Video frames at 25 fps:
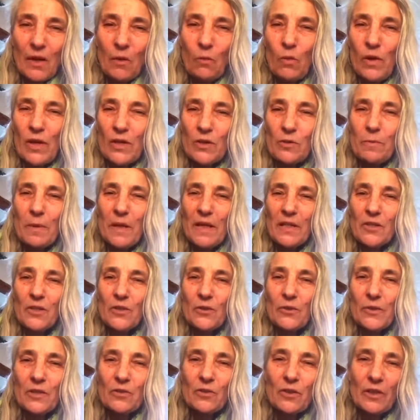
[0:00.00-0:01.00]
And what about
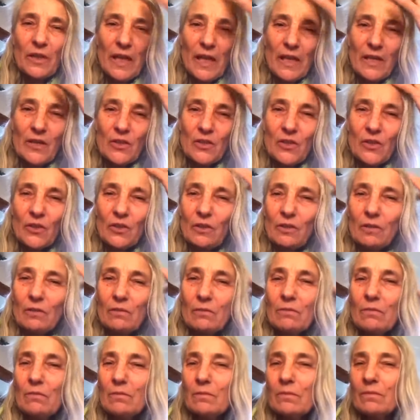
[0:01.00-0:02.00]
your education?
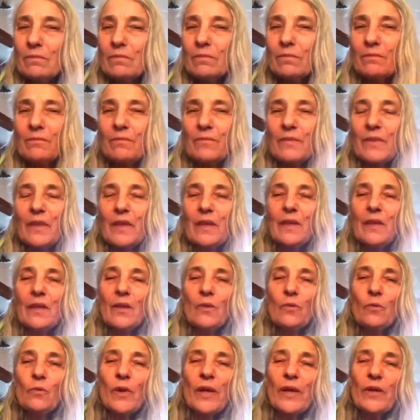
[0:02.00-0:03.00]

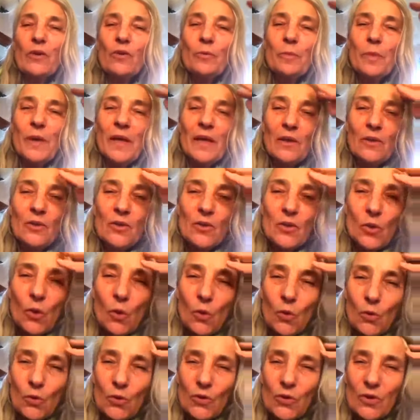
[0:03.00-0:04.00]
Were you being
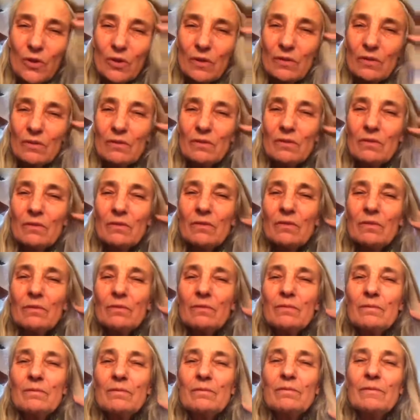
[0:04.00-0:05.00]
taught
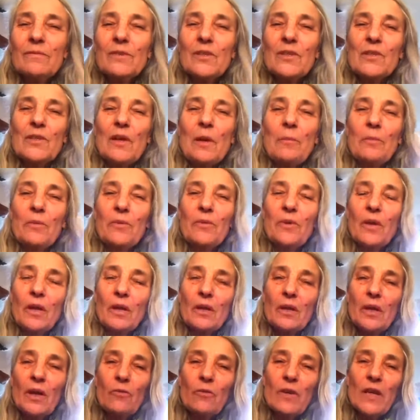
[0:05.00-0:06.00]

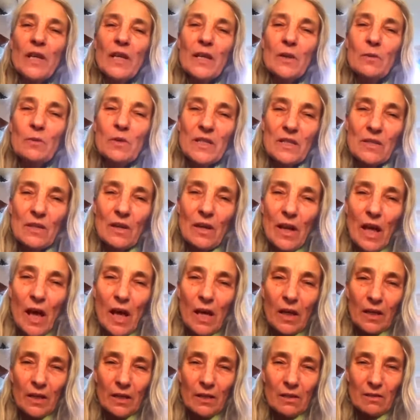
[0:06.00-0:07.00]
something that really was
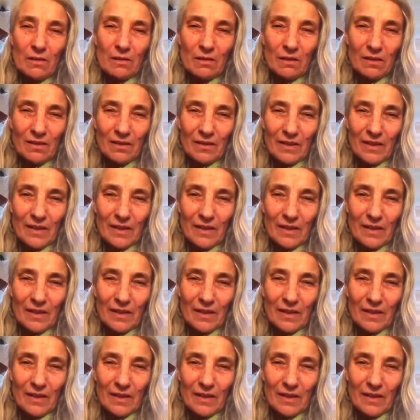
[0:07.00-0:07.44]
aligned